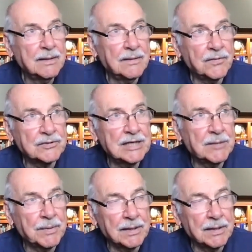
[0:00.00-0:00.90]
for
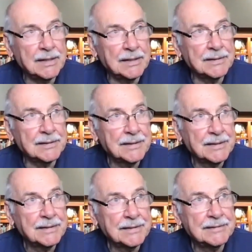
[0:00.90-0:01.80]
example, the
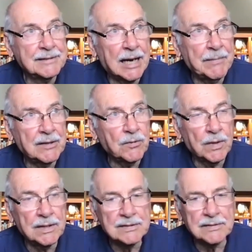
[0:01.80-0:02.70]
dominant
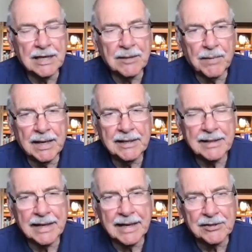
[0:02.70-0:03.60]
ones around my
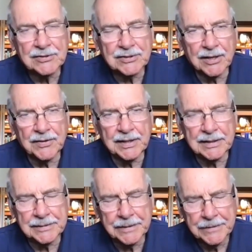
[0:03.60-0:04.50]
house are
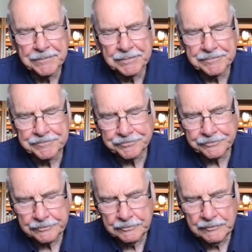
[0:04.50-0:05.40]
the
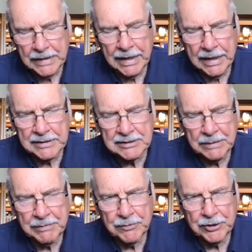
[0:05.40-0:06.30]
Anna's
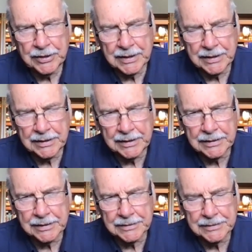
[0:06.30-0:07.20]
hummingbird and
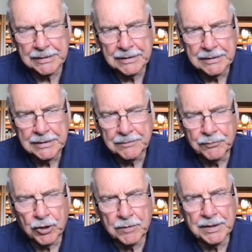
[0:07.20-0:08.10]
the
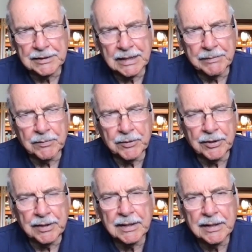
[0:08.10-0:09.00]
broad-billed
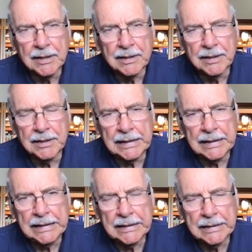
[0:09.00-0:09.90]
hummingbird.
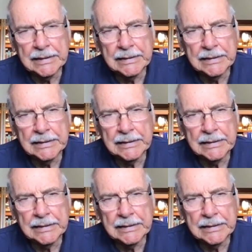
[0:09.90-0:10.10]
The